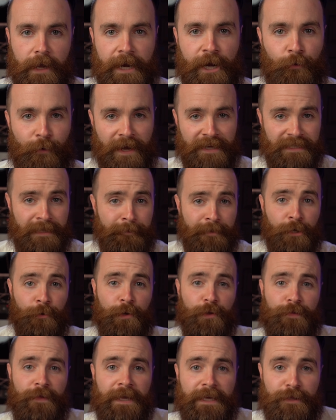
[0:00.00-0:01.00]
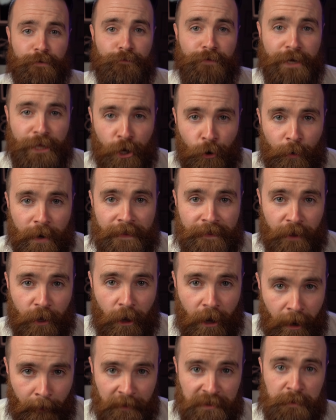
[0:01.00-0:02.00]
Anyways, let me know what you think of the video in the
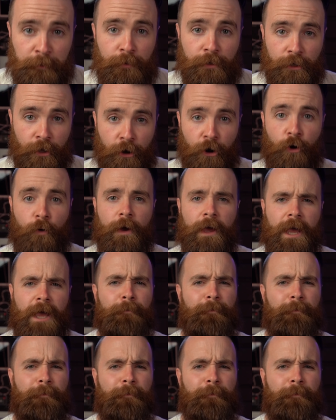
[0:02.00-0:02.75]
comments below.